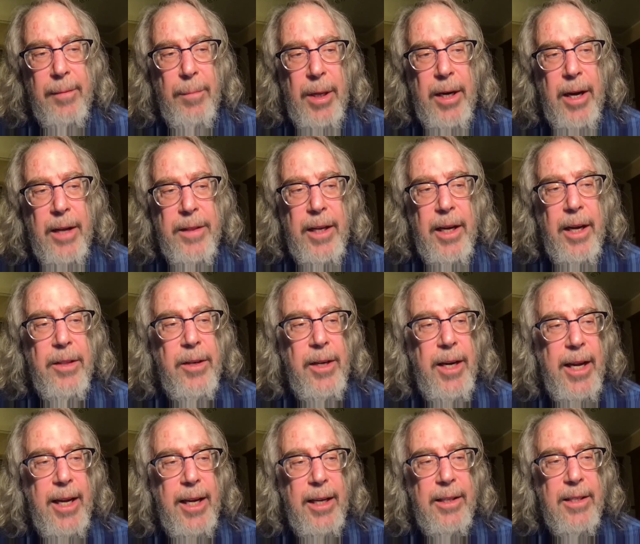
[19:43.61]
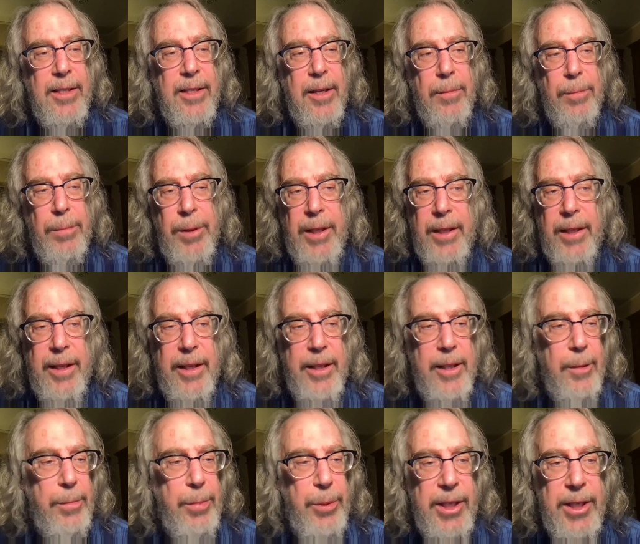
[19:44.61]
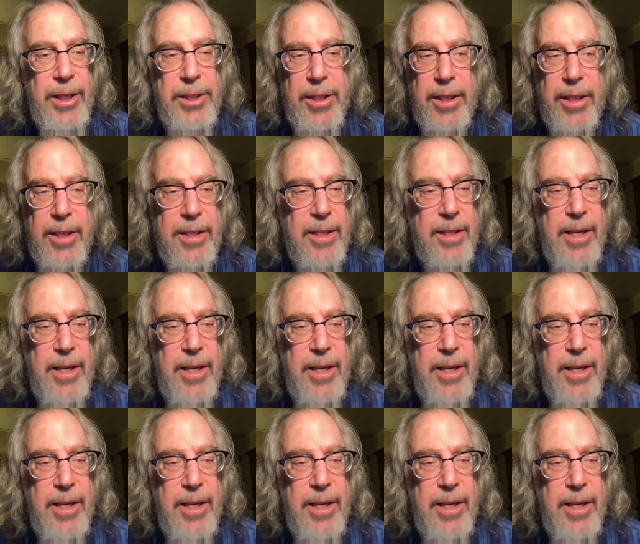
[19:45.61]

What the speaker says: but on the other hand, it's completely capricious